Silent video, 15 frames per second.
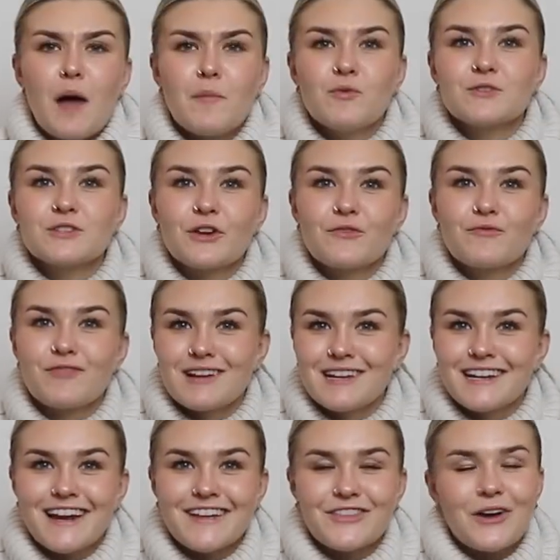I'm also
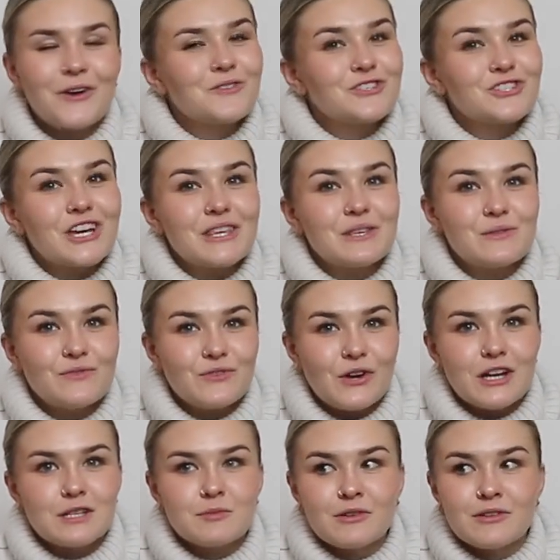really glad that I got to share this with you
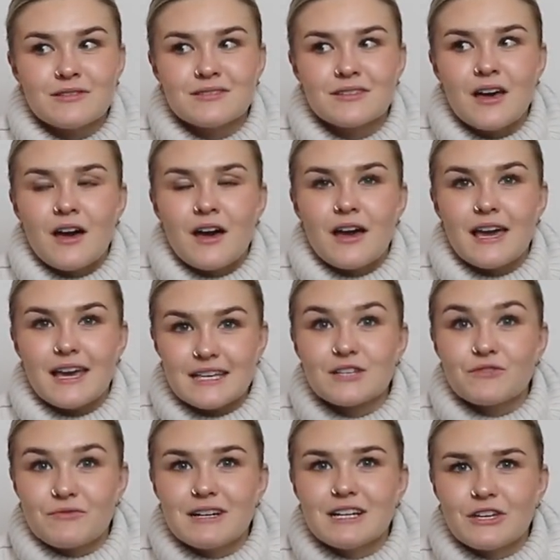guys because it's
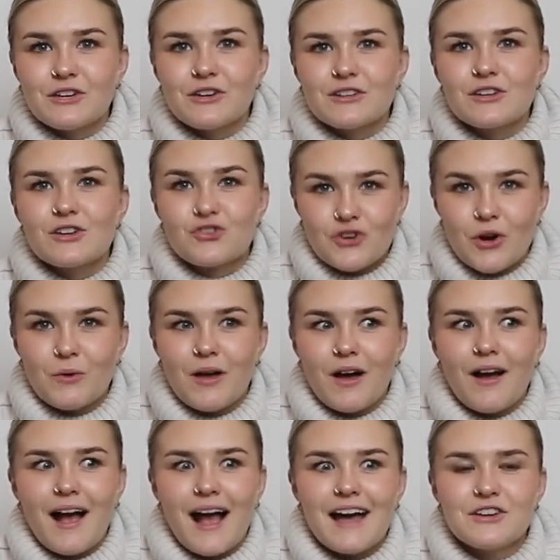a really good
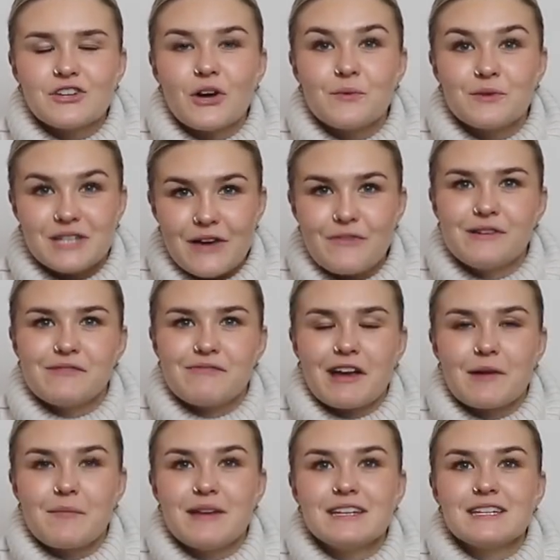stroller and I would definitely
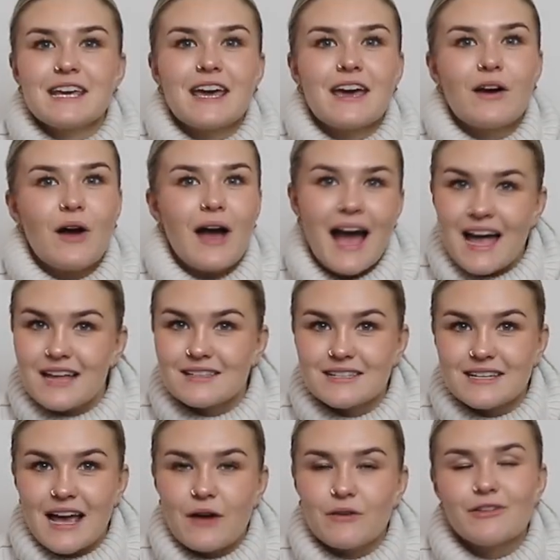recommend it, hands
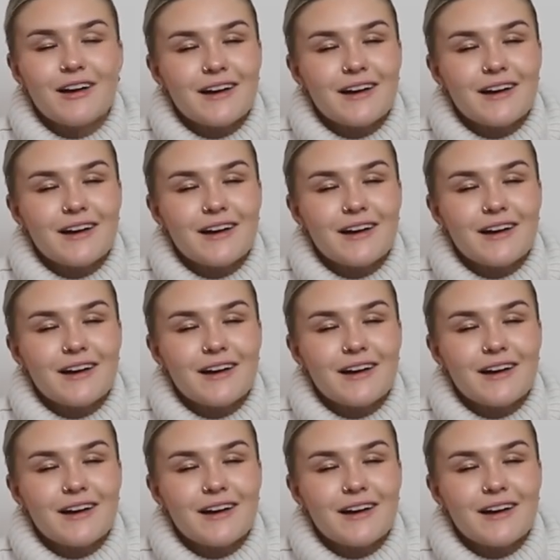down.